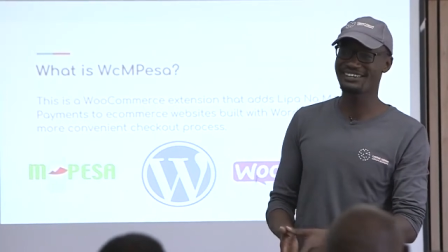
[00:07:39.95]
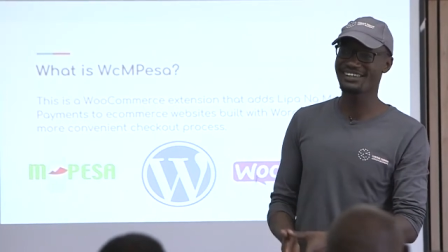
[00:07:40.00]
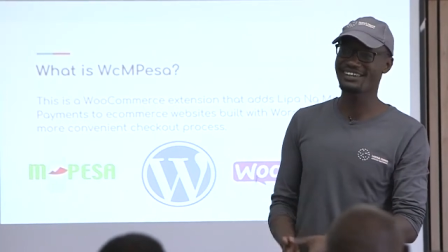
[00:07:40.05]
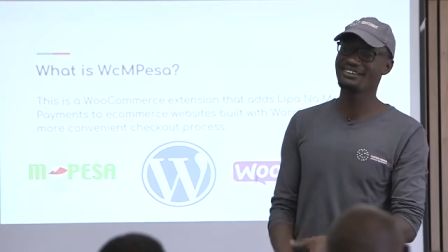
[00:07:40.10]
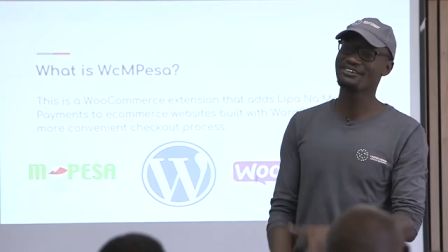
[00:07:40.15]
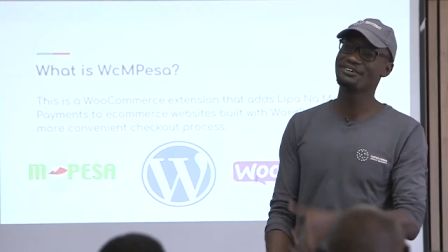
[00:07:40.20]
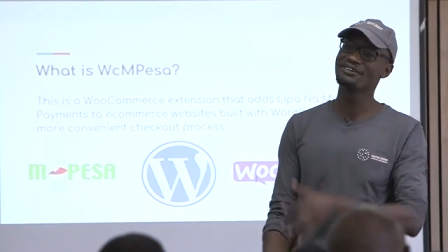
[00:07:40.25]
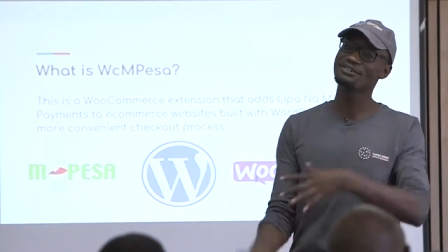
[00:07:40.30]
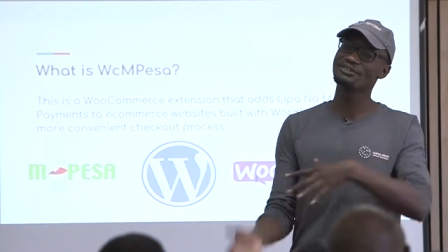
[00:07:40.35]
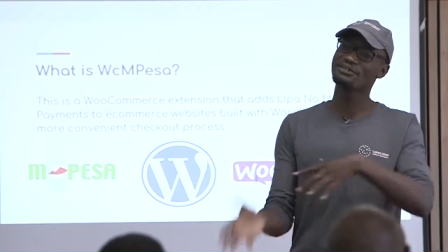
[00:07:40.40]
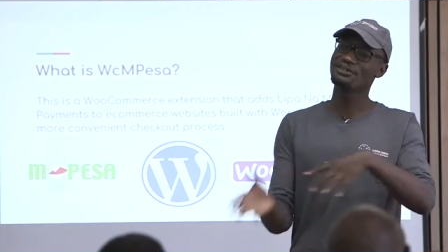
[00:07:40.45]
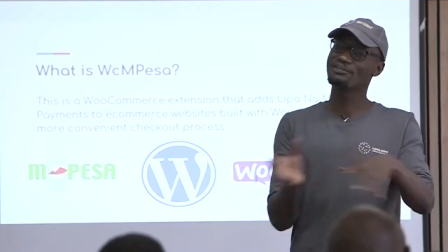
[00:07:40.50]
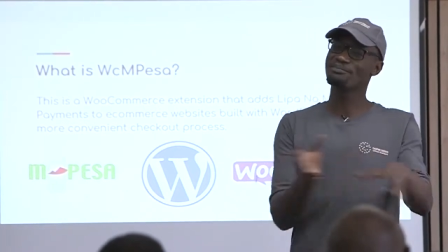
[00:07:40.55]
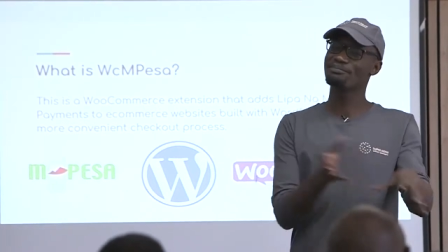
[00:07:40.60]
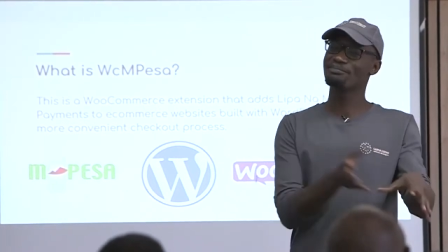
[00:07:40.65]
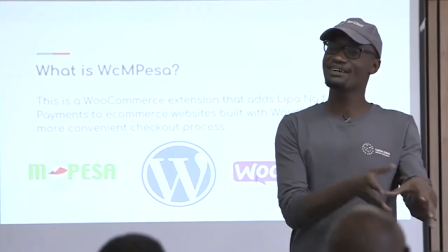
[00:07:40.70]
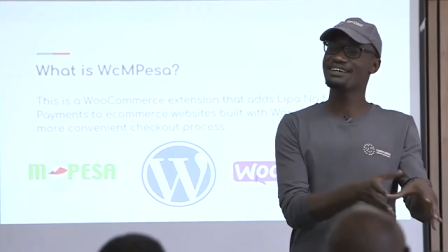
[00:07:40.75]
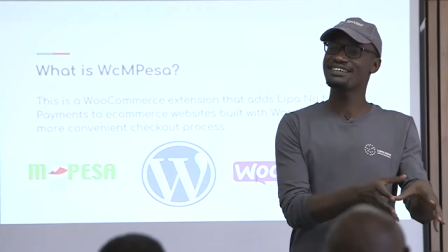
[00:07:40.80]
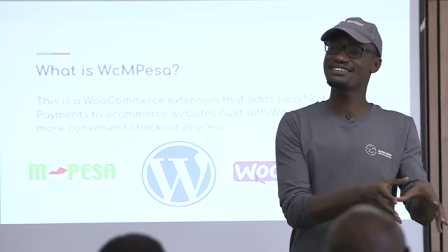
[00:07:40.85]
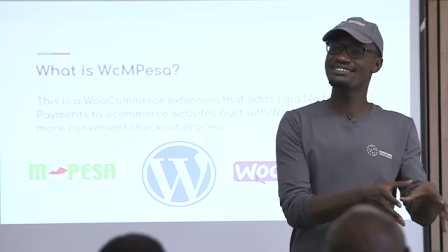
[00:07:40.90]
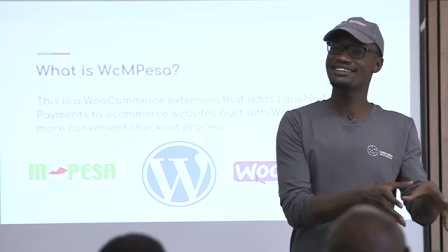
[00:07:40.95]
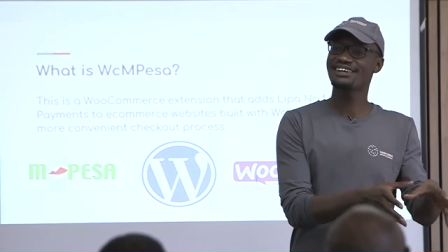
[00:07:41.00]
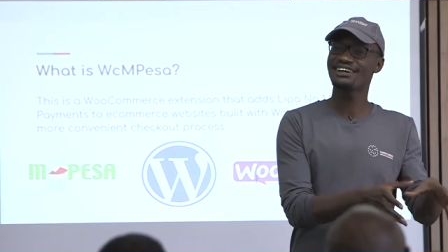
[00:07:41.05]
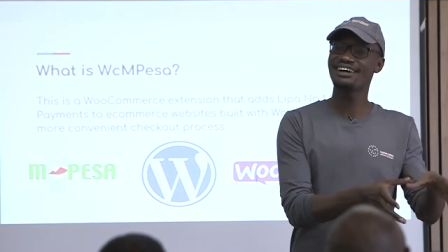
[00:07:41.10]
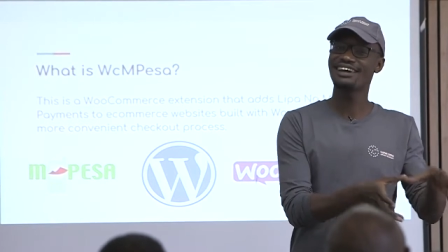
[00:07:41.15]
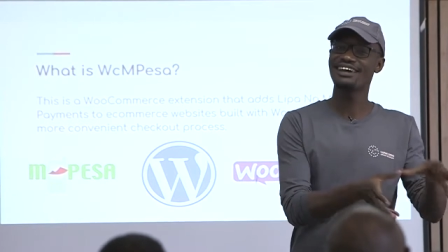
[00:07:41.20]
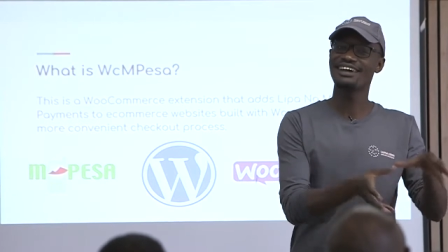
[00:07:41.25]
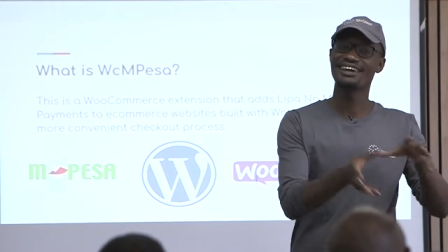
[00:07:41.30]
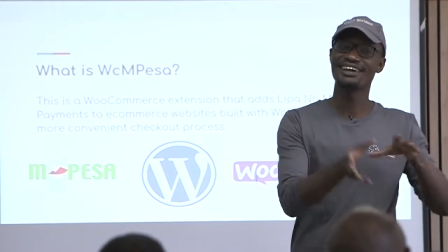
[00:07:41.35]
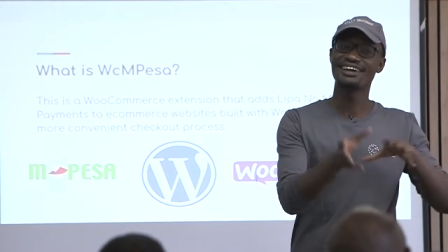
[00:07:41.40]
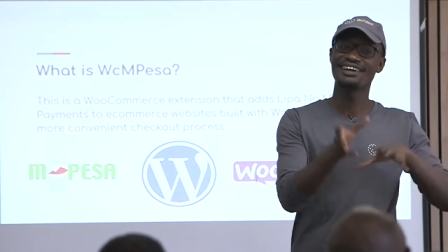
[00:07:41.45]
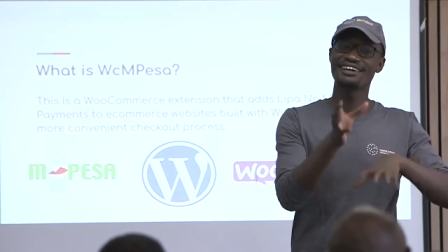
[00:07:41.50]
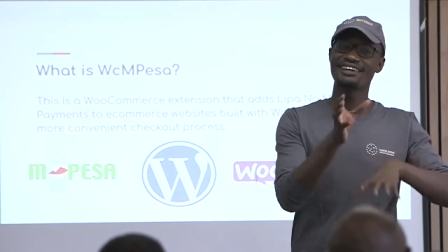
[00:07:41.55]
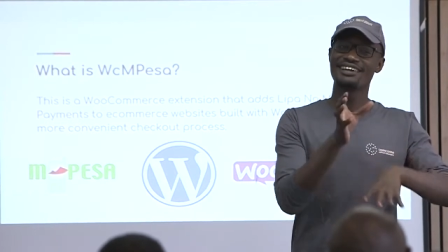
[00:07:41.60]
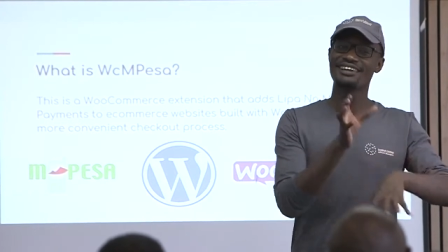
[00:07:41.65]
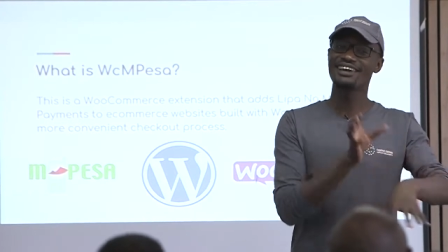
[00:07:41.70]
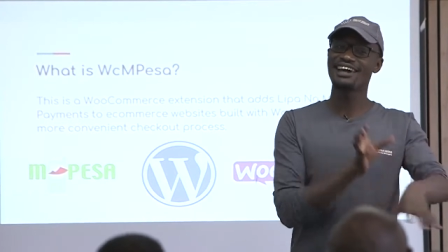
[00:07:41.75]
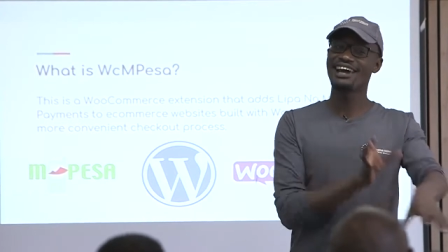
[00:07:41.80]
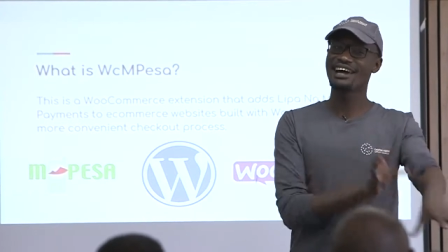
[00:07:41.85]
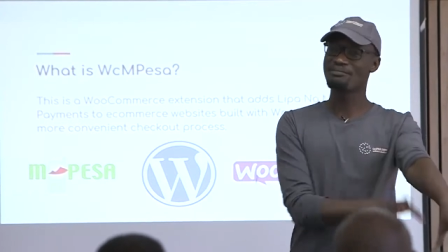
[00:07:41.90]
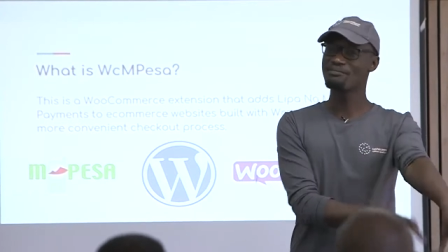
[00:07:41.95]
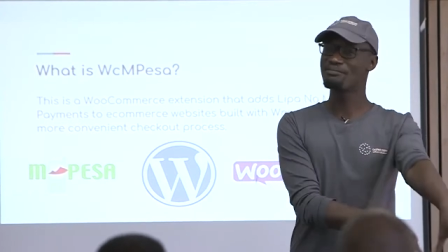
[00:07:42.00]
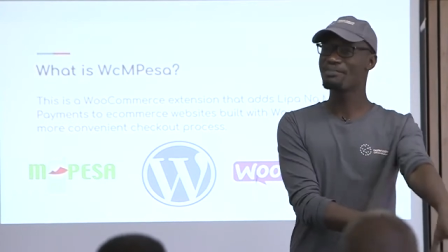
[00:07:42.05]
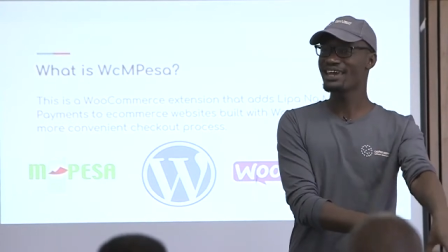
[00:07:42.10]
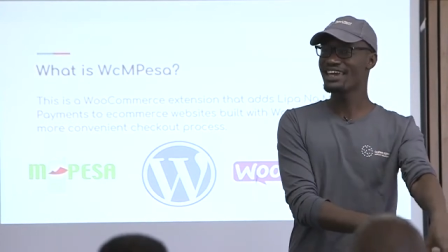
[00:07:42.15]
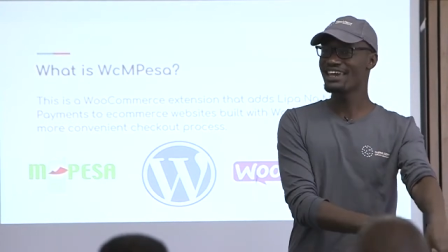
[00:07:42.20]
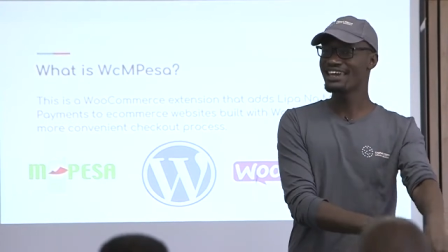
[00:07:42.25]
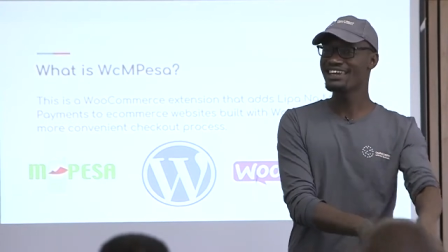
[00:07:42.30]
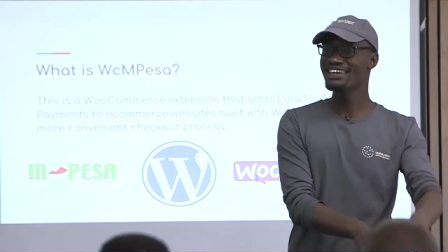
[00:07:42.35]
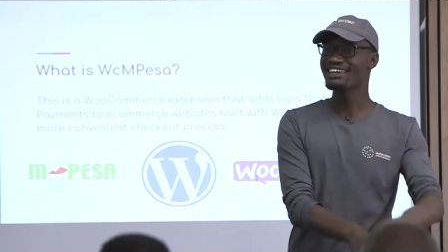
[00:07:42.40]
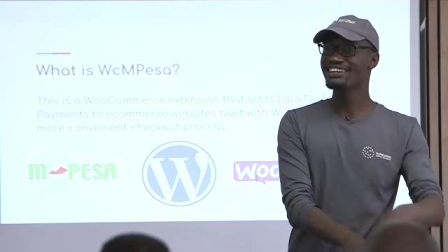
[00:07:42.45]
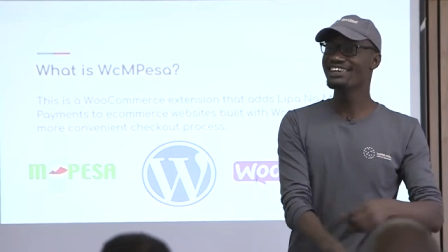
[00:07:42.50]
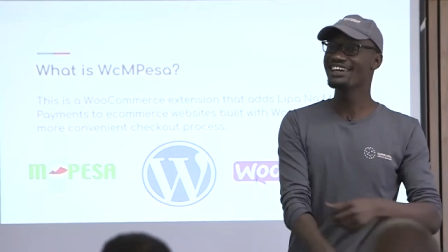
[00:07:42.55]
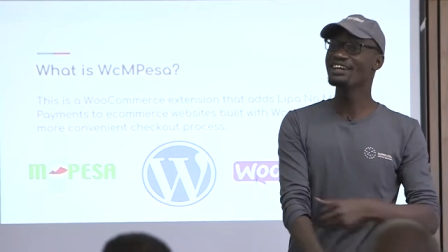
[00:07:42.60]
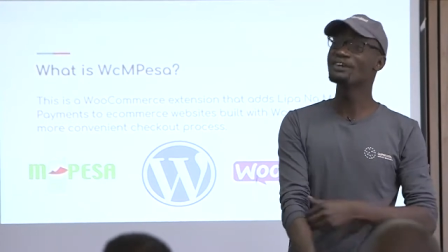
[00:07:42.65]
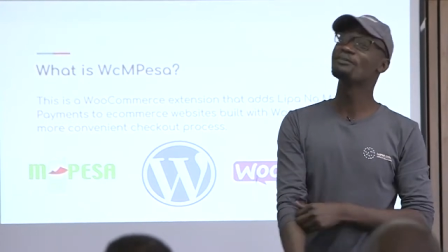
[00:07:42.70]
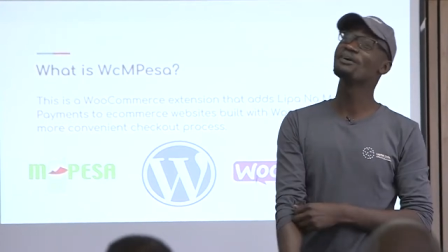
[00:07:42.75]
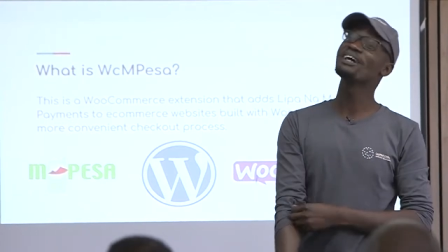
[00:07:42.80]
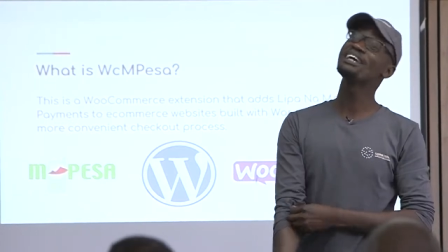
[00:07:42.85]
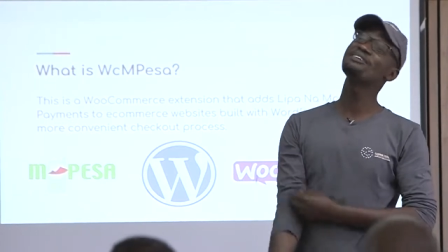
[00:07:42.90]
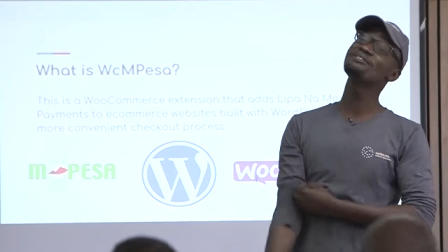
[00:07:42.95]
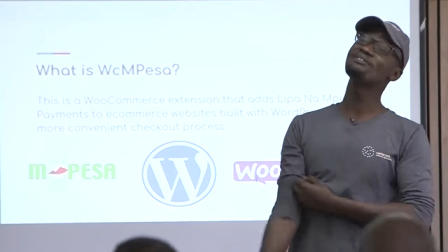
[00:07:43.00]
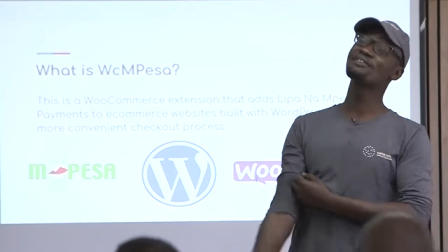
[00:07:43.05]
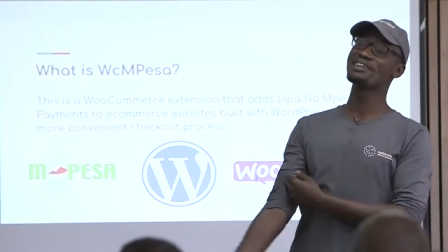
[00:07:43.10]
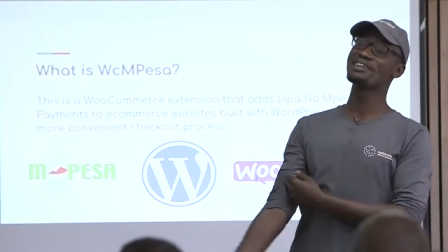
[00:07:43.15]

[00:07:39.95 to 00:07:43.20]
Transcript: then go to M-Pesa, uh, pay, then wait